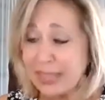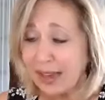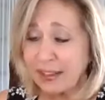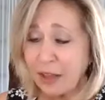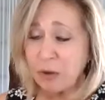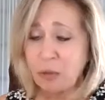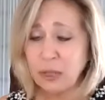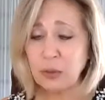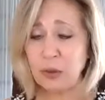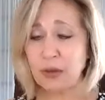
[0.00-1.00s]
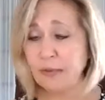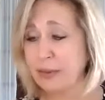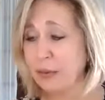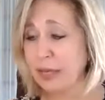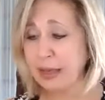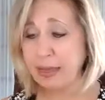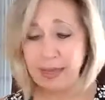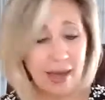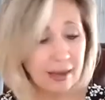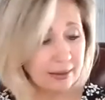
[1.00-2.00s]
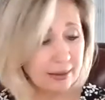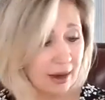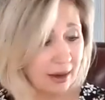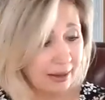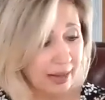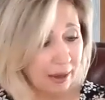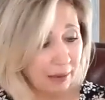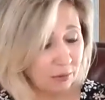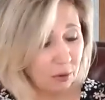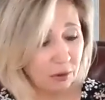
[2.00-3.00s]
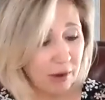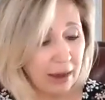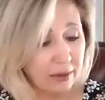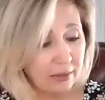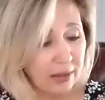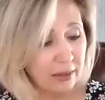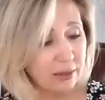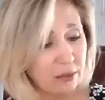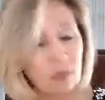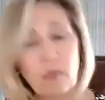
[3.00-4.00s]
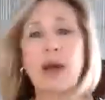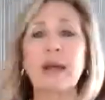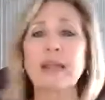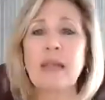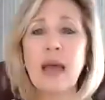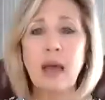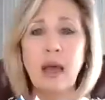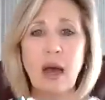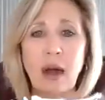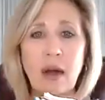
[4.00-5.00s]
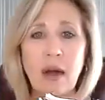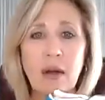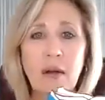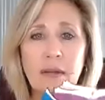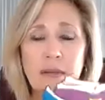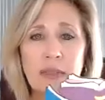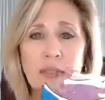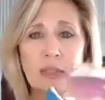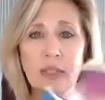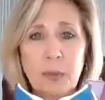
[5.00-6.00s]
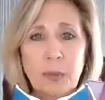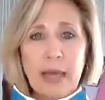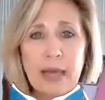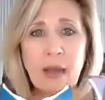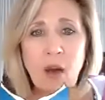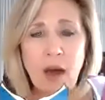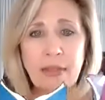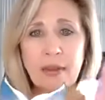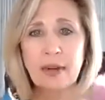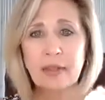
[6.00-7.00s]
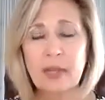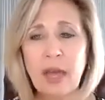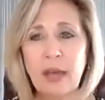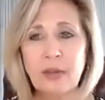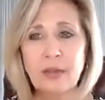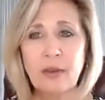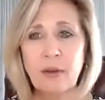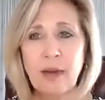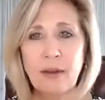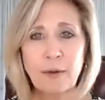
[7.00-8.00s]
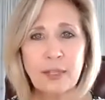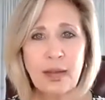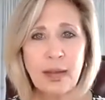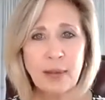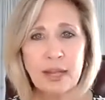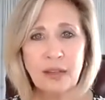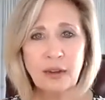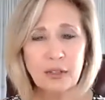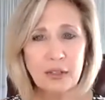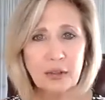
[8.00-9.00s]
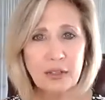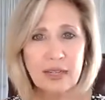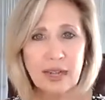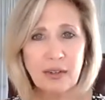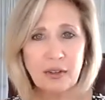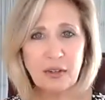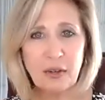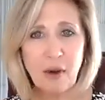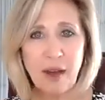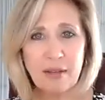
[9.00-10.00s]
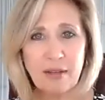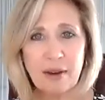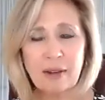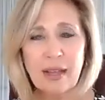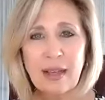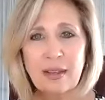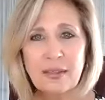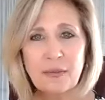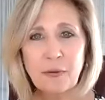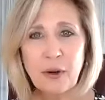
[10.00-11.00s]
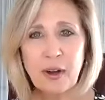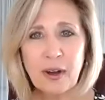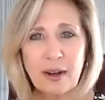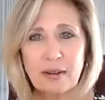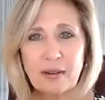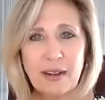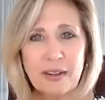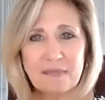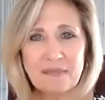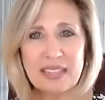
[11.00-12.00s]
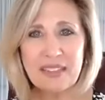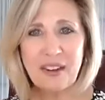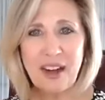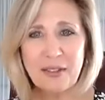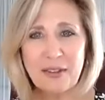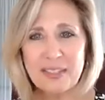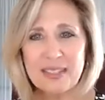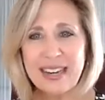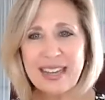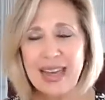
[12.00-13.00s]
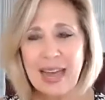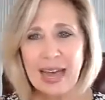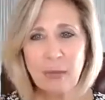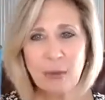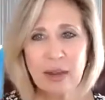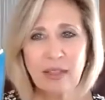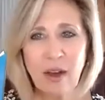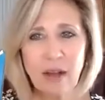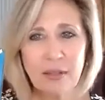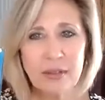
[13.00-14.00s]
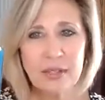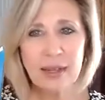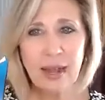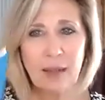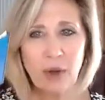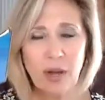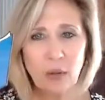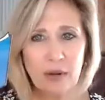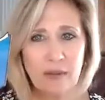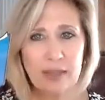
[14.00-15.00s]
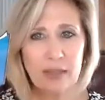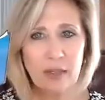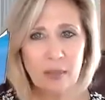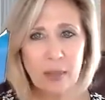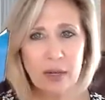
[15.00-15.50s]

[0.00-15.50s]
Another ritual really that grew out of this was our displaying authors. So every time I introduced a new author, for our little author study, I would write the author's name on one of these little